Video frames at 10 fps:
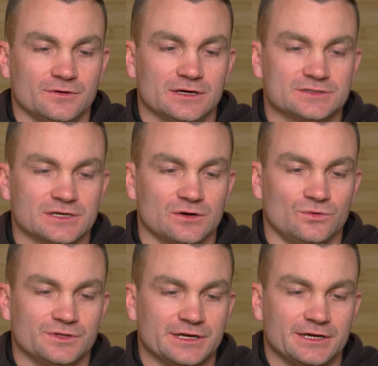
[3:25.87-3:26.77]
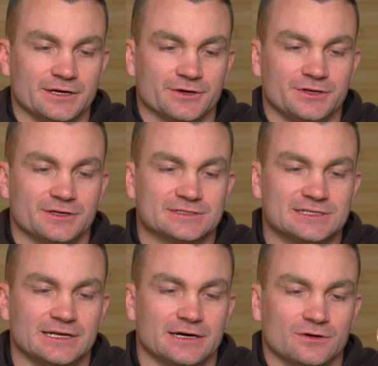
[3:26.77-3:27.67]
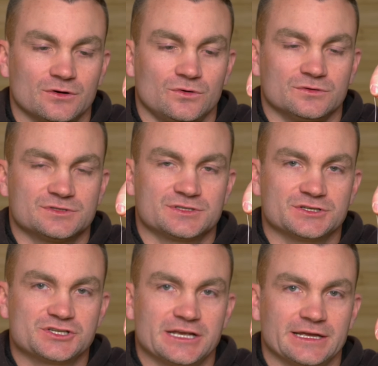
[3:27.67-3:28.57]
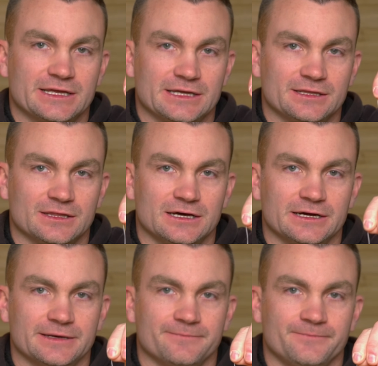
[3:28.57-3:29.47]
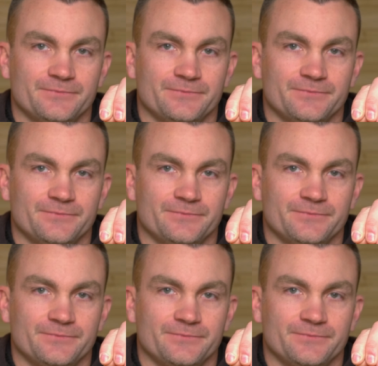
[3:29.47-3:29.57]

as I hold it here, you can see how it holds the shank in line.